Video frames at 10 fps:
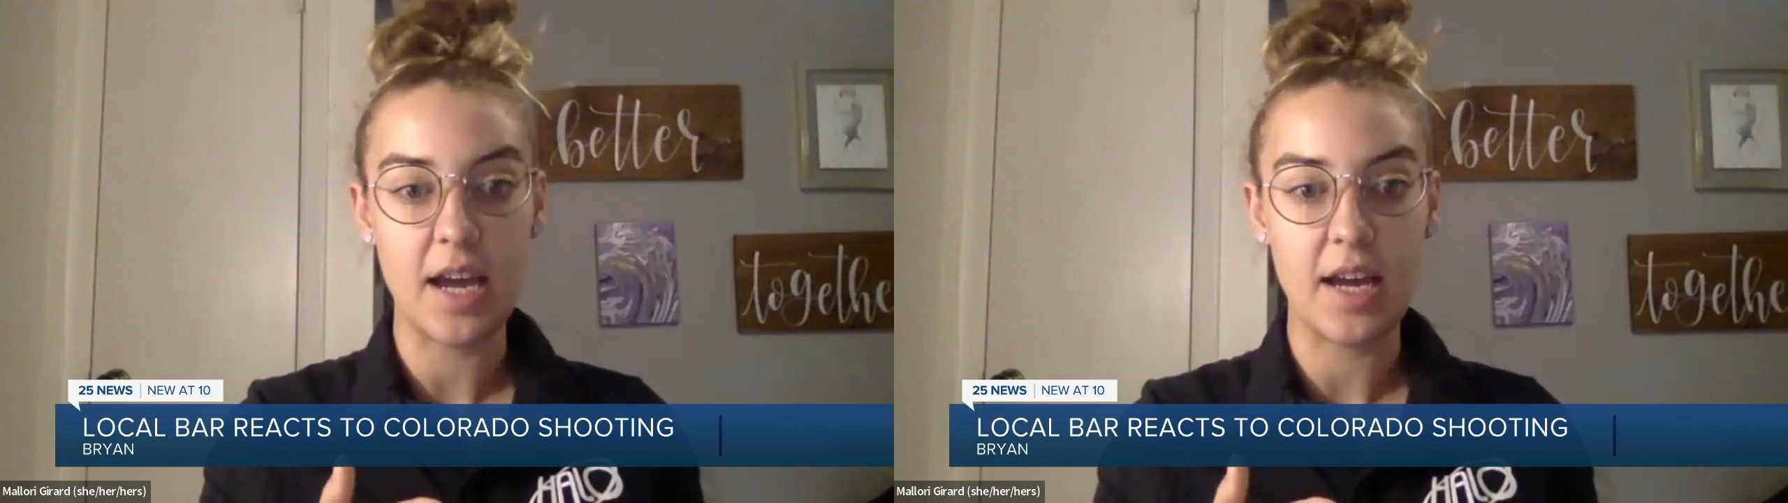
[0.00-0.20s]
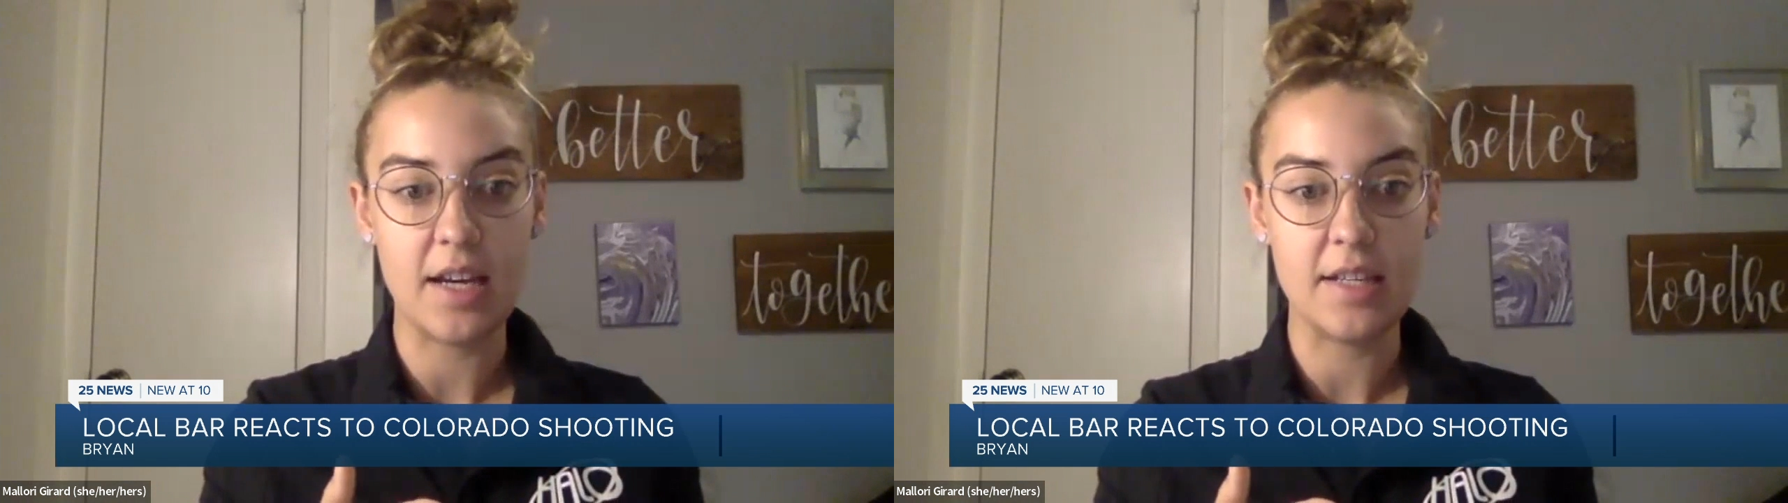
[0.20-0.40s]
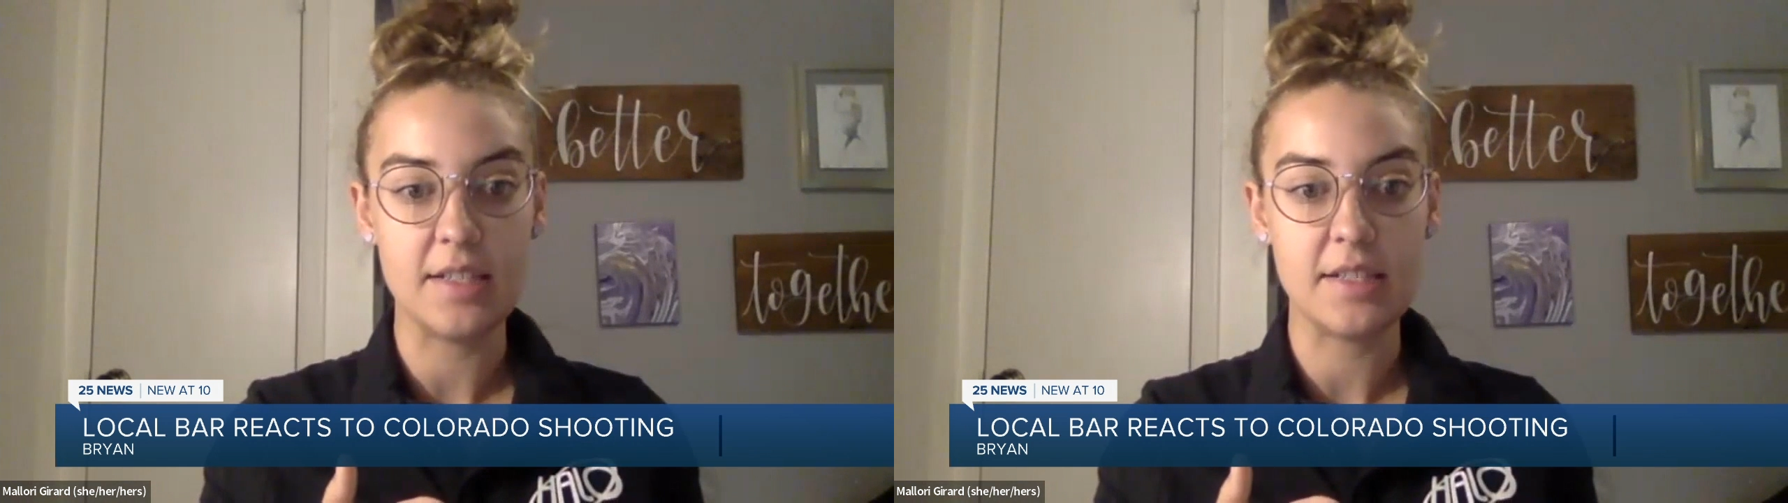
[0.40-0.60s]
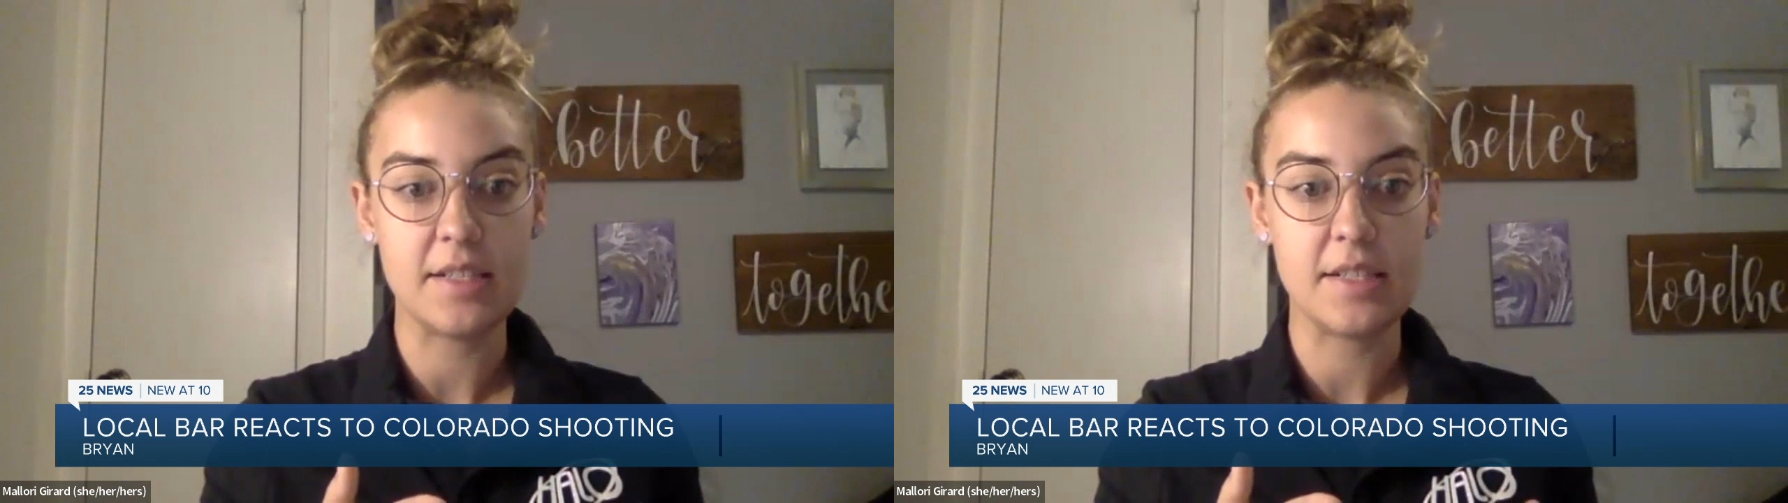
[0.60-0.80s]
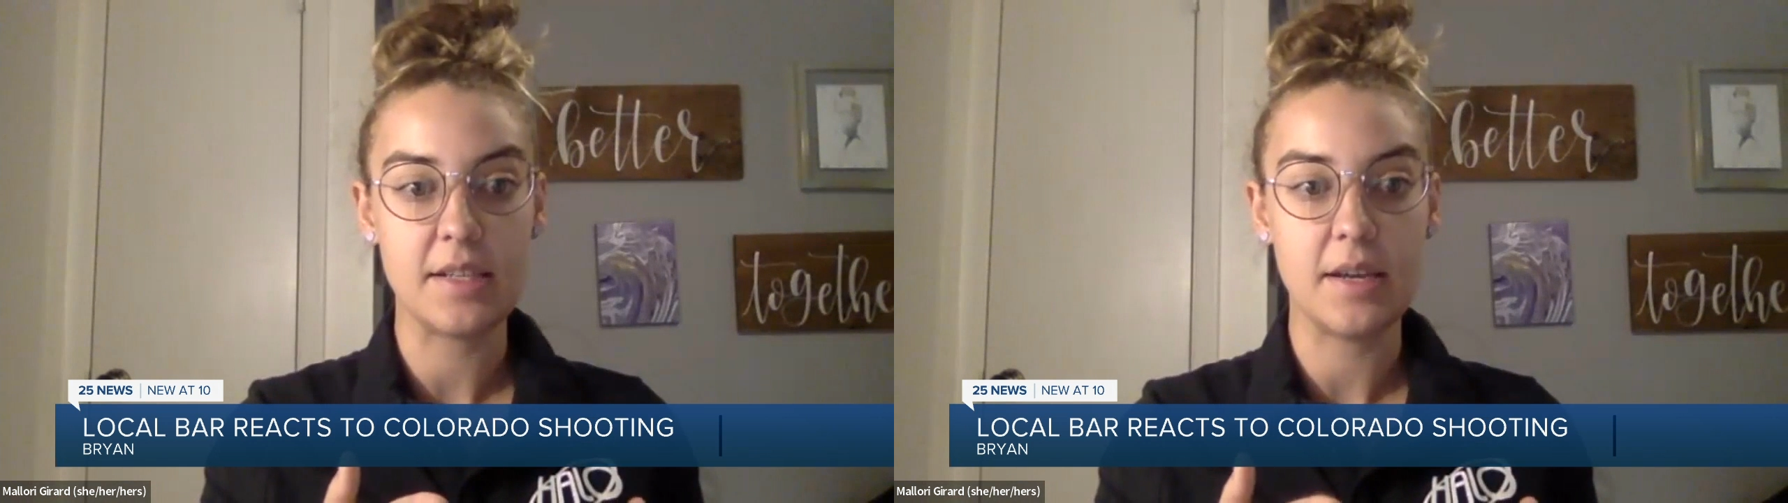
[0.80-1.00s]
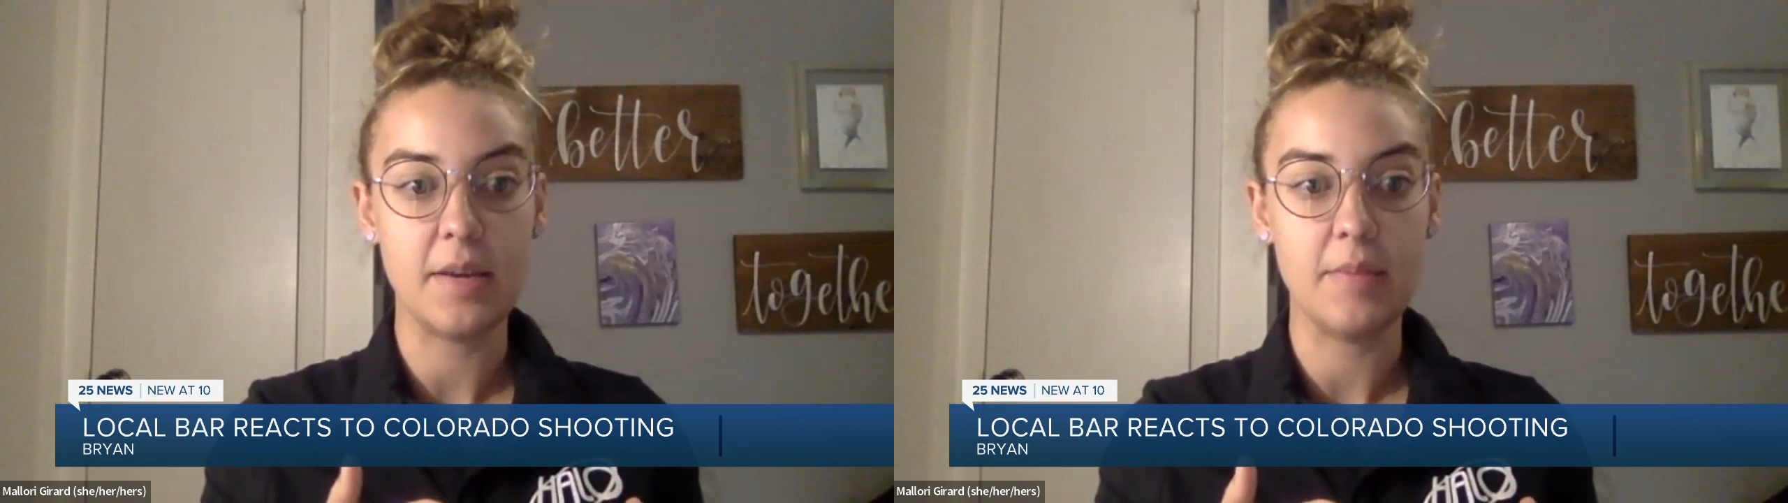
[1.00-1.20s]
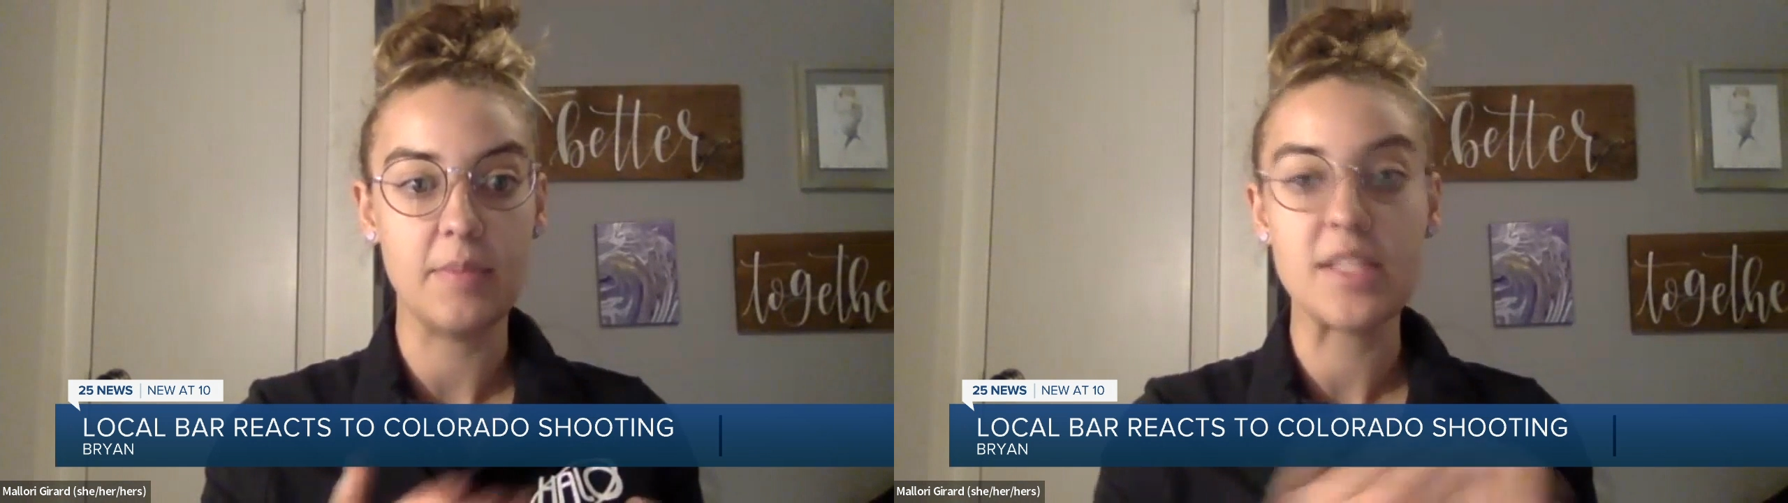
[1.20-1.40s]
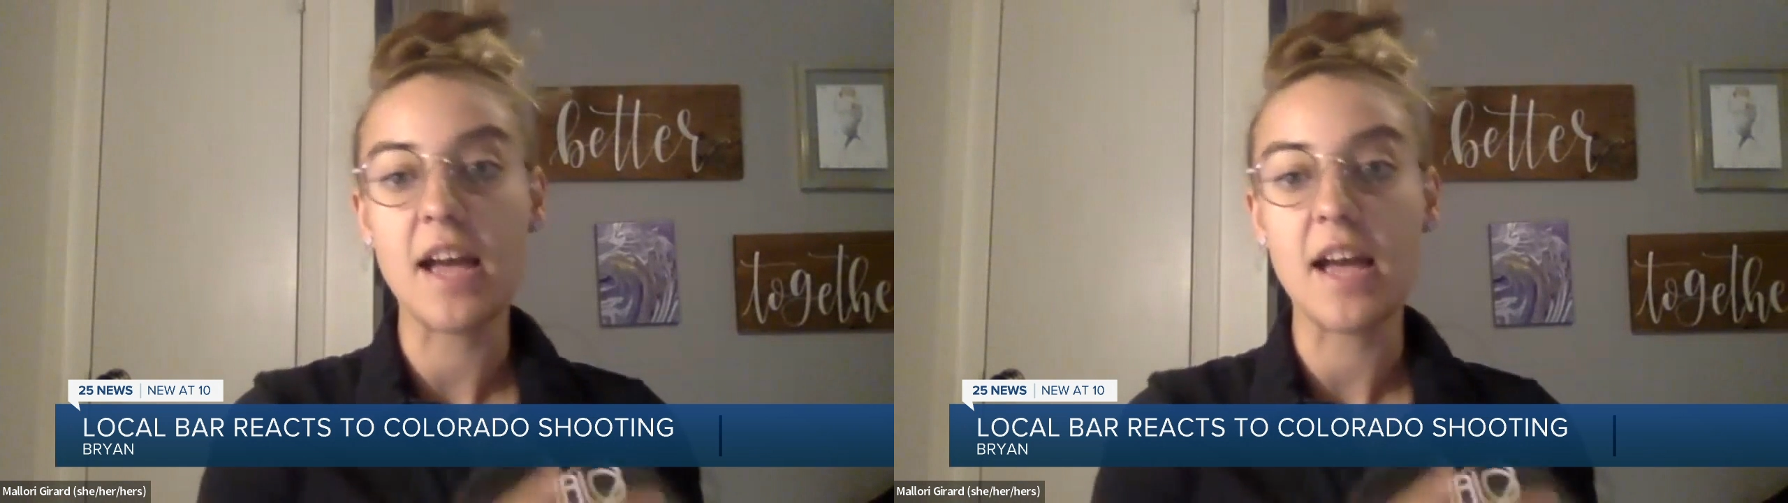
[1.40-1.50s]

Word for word: as um,